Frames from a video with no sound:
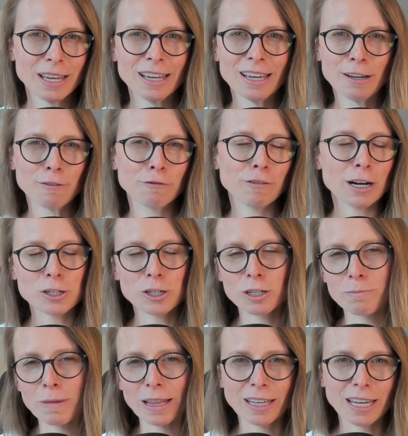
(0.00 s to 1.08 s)

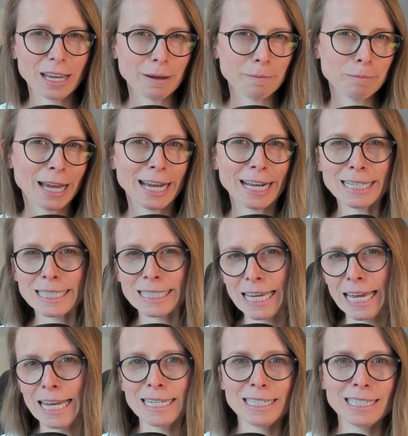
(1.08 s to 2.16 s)
fresh smelling pine
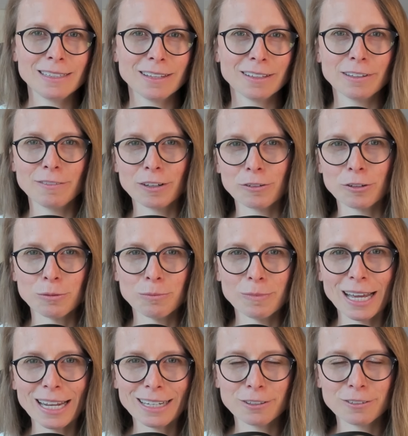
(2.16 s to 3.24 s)
scent in the living
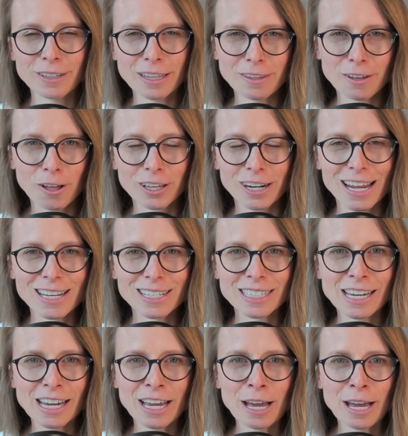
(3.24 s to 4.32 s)
room at the holidays.